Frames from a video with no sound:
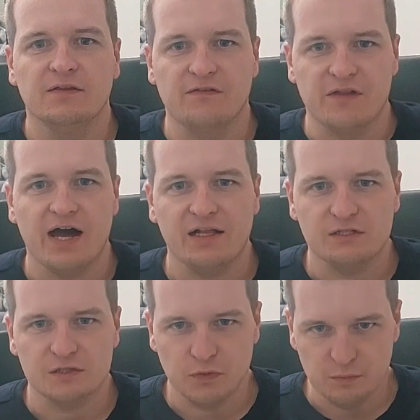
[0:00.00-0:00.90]
the
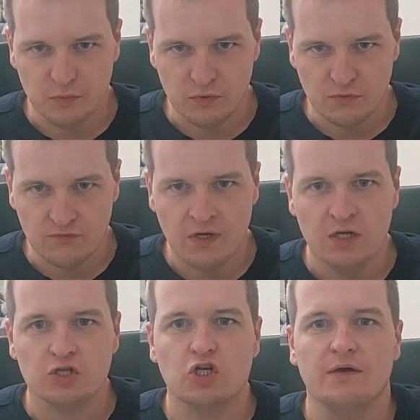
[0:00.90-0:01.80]
dials would move,
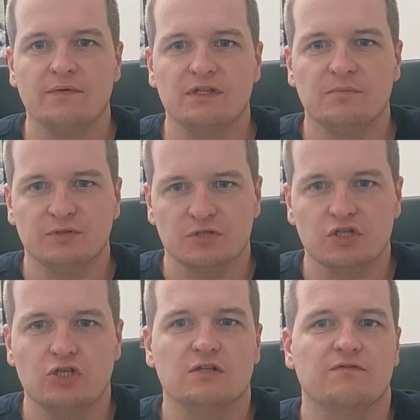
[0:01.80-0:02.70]
showing the
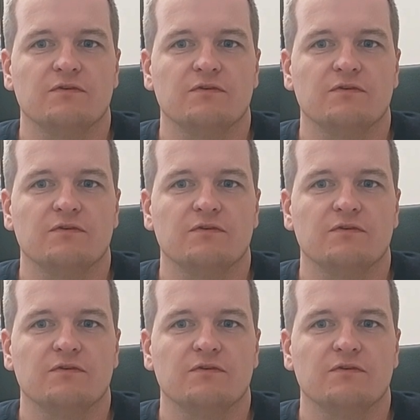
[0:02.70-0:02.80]
position of the